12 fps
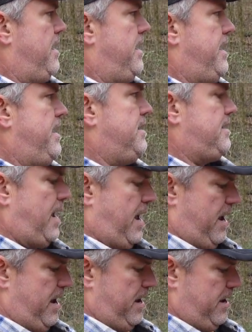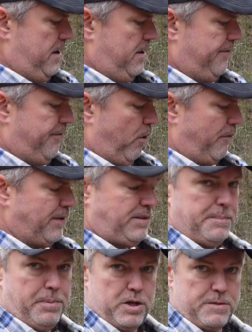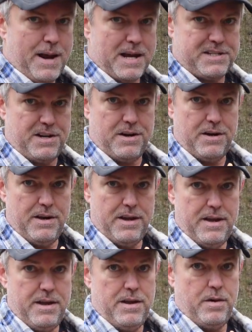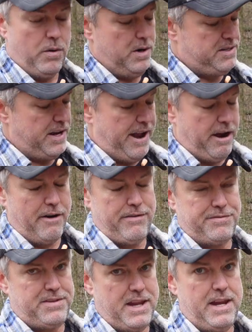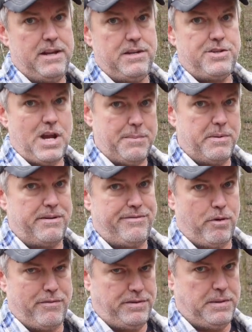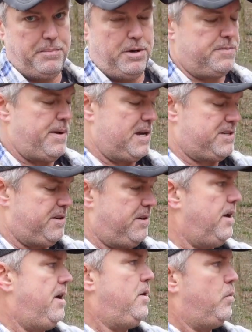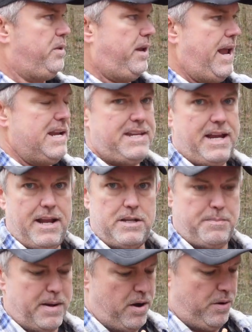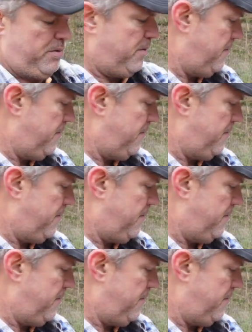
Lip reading: is a 450 Bushmaster, or it's an AR-15 chambered in 450 Bushmaster with an 18-inch barrel.